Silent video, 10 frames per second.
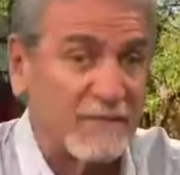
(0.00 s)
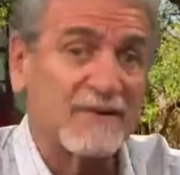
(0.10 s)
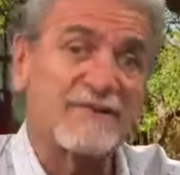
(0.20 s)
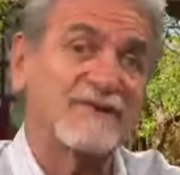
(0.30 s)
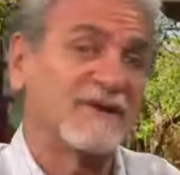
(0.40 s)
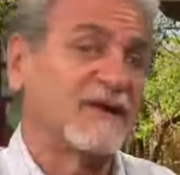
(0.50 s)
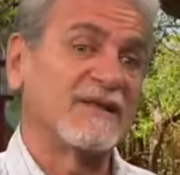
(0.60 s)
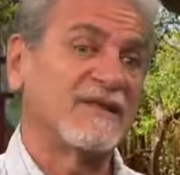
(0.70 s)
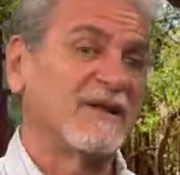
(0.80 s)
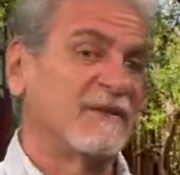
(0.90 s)
mystery is
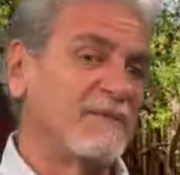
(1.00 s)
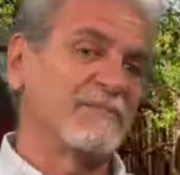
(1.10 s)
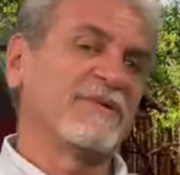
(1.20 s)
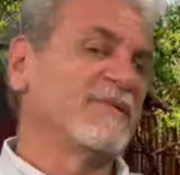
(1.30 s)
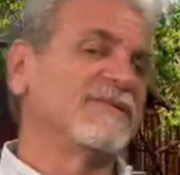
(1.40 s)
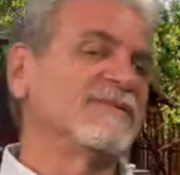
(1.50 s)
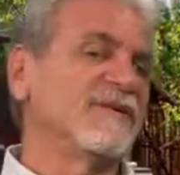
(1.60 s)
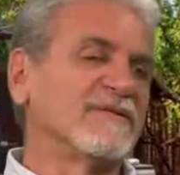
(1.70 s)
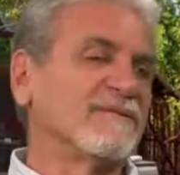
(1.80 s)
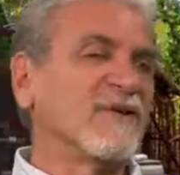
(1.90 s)
another thing that people could use
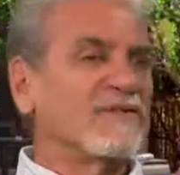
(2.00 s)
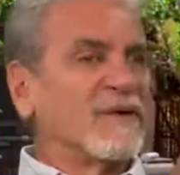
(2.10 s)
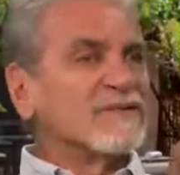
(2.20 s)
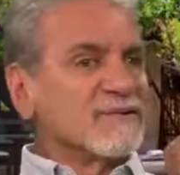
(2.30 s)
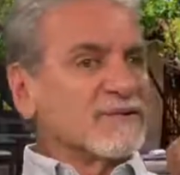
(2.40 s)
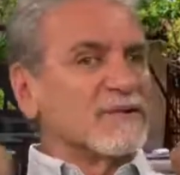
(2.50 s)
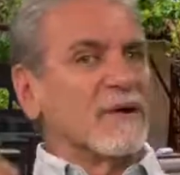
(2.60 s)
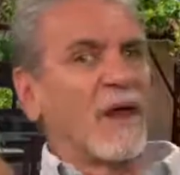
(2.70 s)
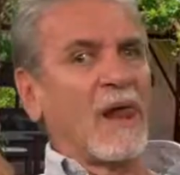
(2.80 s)
as a fundraiser too.